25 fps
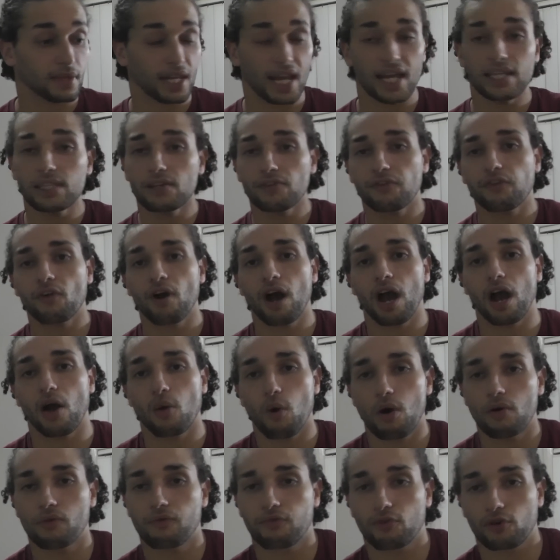Any fight
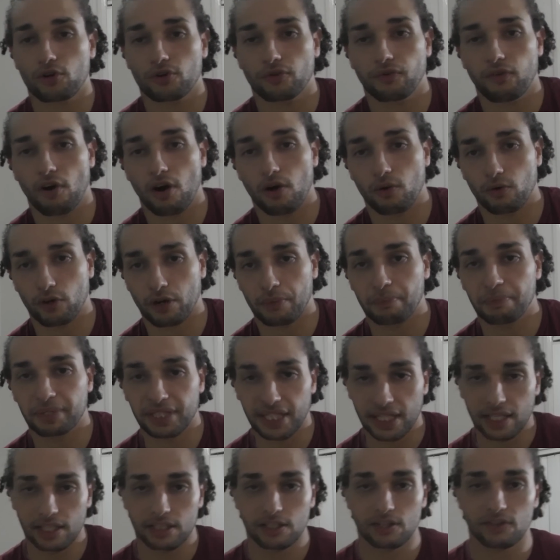at 145 would have
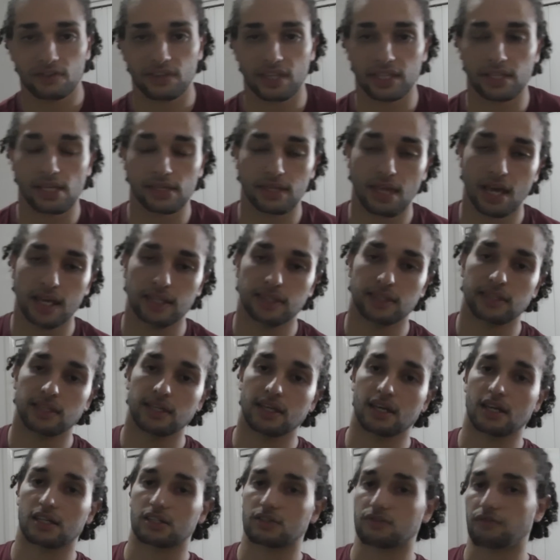been easier than the Nate
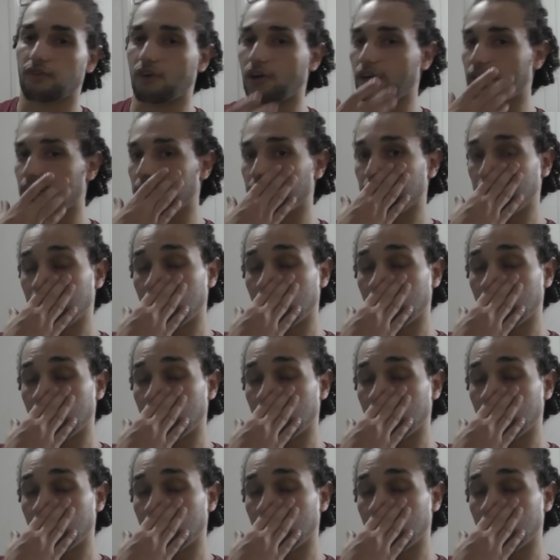Diaz fight.